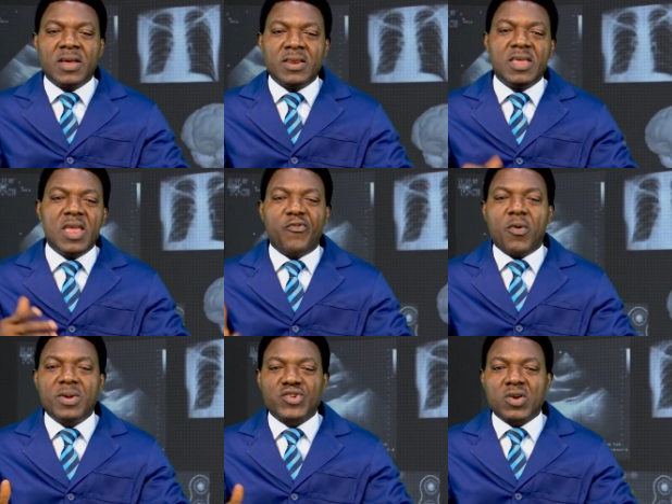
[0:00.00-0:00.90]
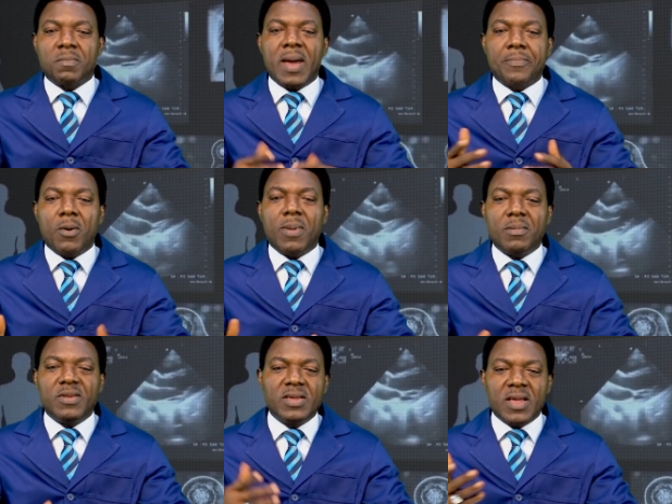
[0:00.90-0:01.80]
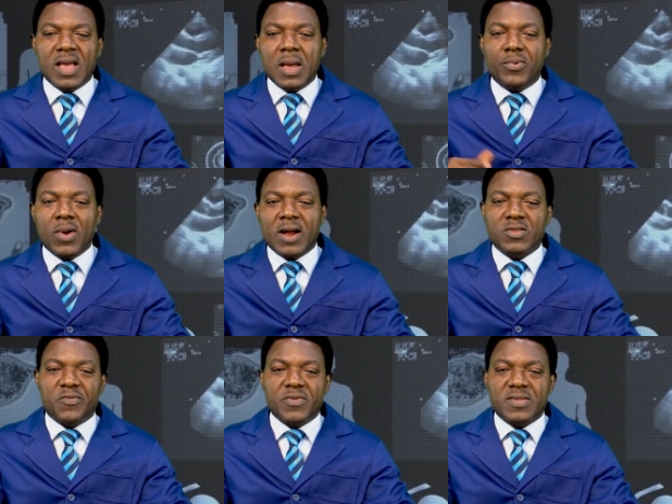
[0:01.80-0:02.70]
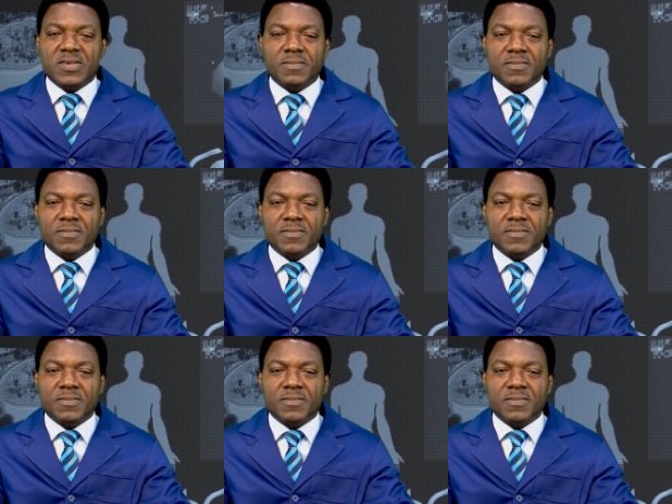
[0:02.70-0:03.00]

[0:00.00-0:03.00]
the information might probably help you out of it.